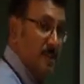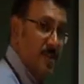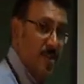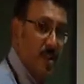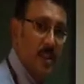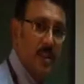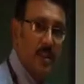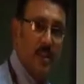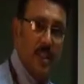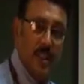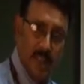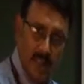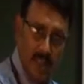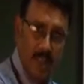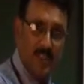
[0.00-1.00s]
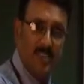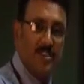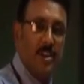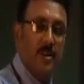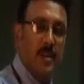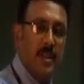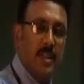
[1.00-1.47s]
especially clearly
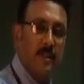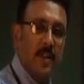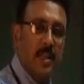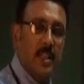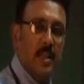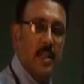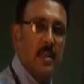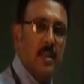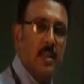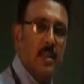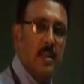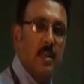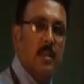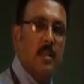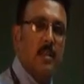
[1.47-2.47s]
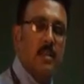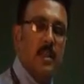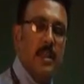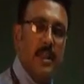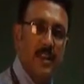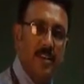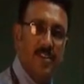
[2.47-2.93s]
stated given there.
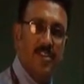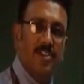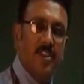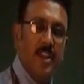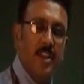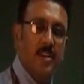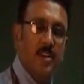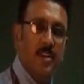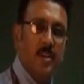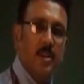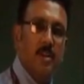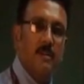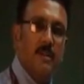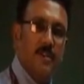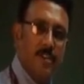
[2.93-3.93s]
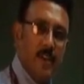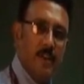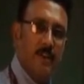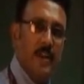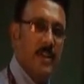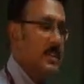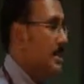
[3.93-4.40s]
The interest rate which
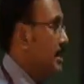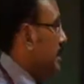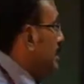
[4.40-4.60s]
affects